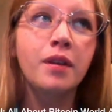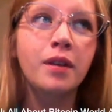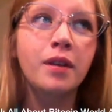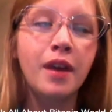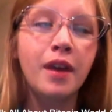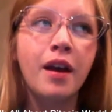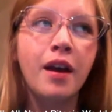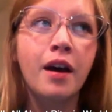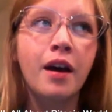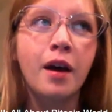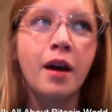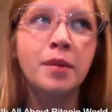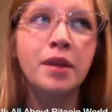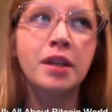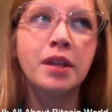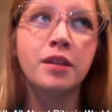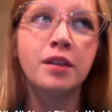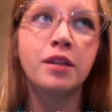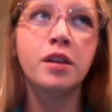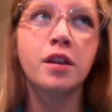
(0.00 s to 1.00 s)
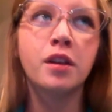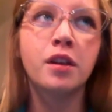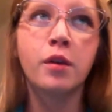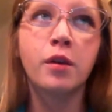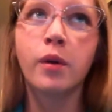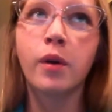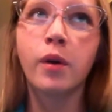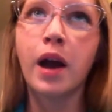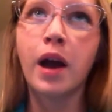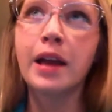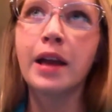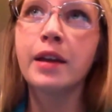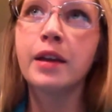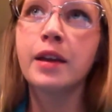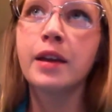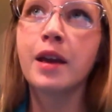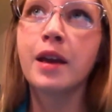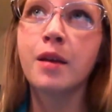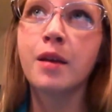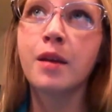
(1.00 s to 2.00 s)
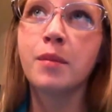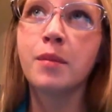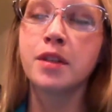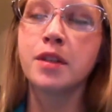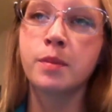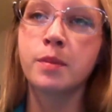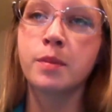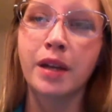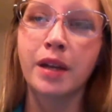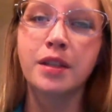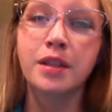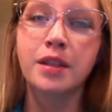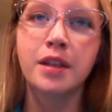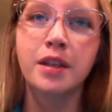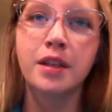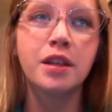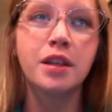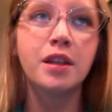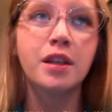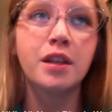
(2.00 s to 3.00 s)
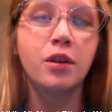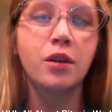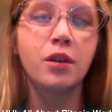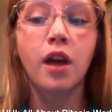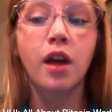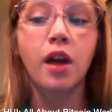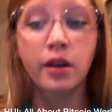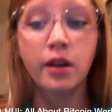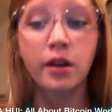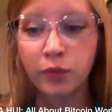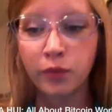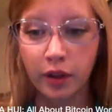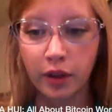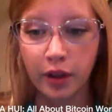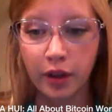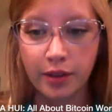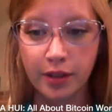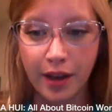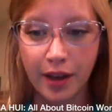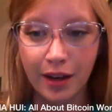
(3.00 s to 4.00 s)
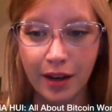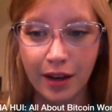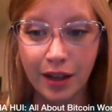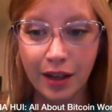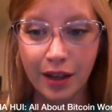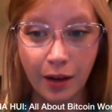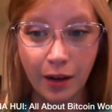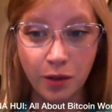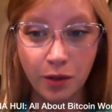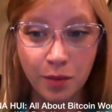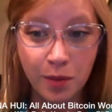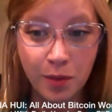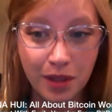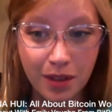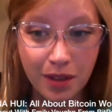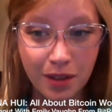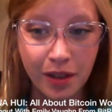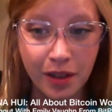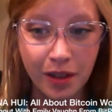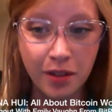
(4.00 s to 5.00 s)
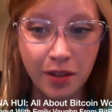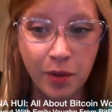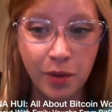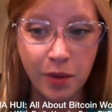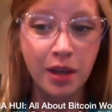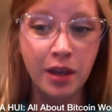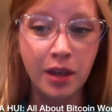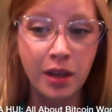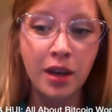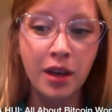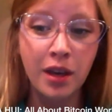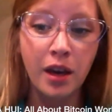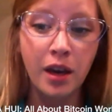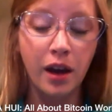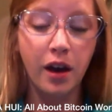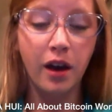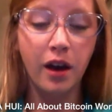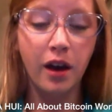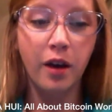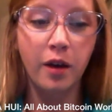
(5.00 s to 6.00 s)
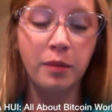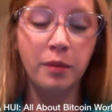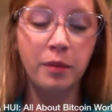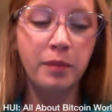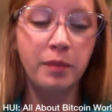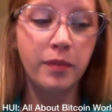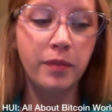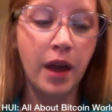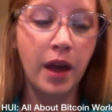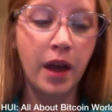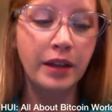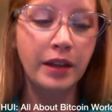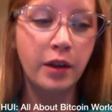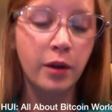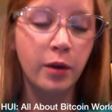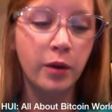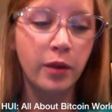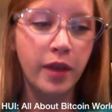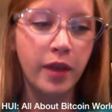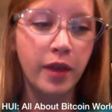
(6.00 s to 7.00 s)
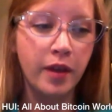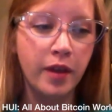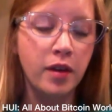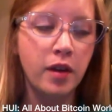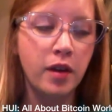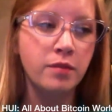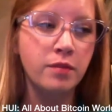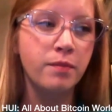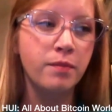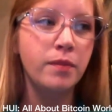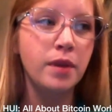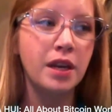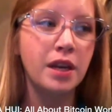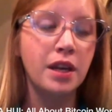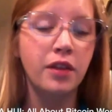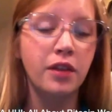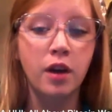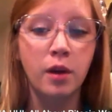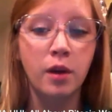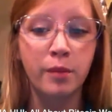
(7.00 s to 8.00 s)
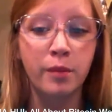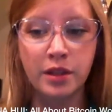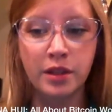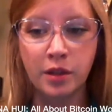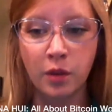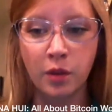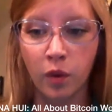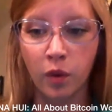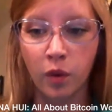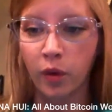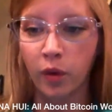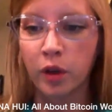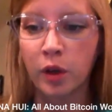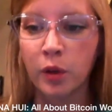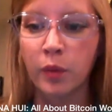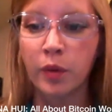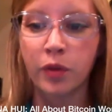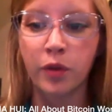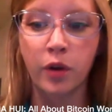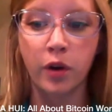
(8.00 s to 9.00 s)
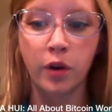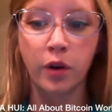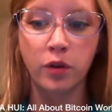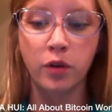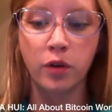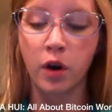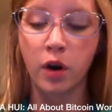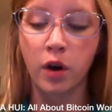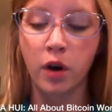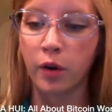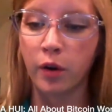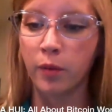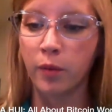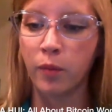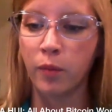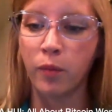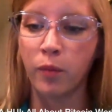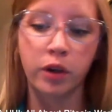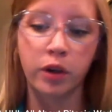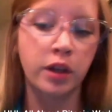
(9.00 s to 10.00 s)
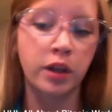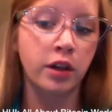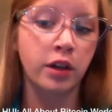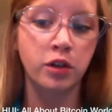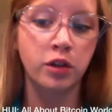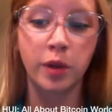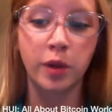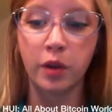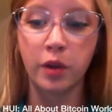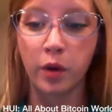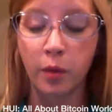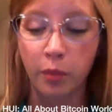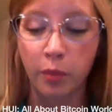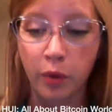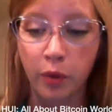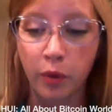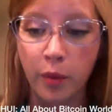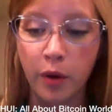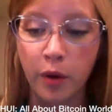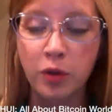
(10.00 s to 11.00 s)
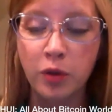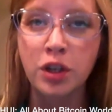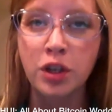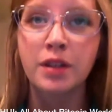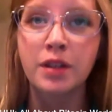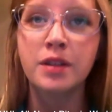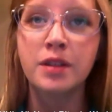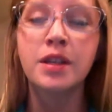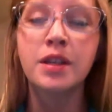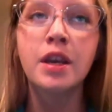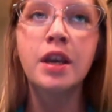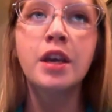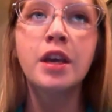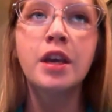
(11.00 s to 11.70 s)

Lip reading: yeah, I mean, I am expecting to hear a lot of really exciting announcements next week. I know that many of the companies that we're working with are working on doing their own promotions.